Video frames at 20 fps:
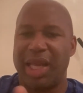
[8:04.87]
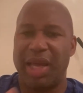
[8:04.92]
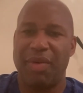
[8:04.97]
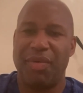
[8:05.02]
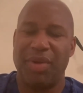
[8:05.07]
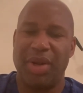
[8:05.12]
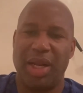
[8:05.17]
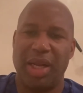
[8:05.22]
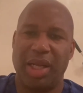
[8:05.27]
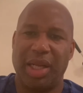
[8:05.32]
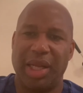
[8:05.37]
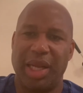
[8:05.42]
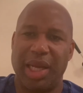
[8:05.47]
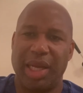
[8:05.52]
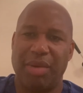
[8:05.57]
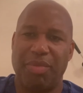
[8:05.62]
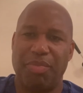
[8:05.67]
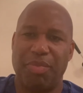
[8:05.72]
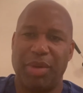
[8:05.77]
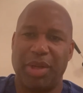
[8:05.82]
definitely
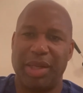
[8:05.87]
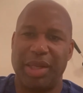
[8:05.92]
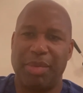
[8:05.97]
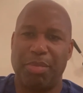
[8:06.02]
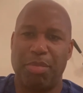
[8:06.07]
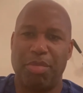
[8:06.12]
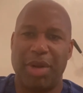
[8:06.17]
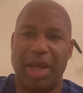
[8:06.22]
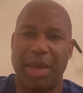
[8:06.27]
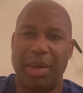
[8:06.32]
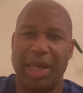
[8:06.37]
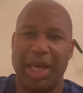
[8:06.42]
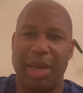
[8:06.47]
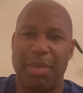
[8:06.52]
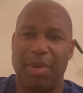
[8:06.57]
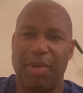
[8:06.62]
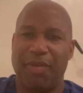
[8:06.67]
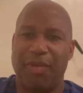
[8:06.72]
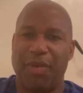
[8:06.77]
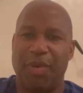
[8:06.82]
blame
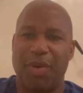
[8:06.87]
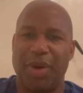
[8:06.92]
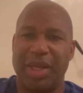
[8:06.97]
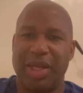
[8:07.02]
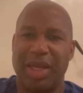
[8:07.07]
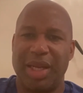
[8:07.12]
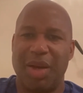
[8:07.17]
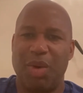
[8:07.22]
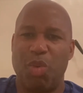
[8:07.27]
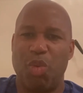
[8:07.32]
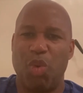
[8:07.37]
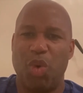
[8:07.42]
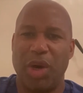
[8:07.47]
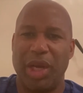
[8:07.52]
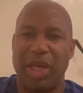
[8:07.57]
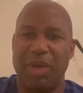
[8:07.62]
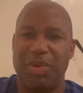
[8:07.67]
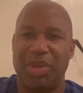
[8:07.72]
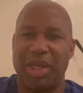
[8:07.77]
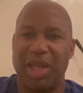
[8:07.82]
Kepa for. I don't know
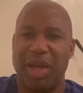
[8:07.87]
what he was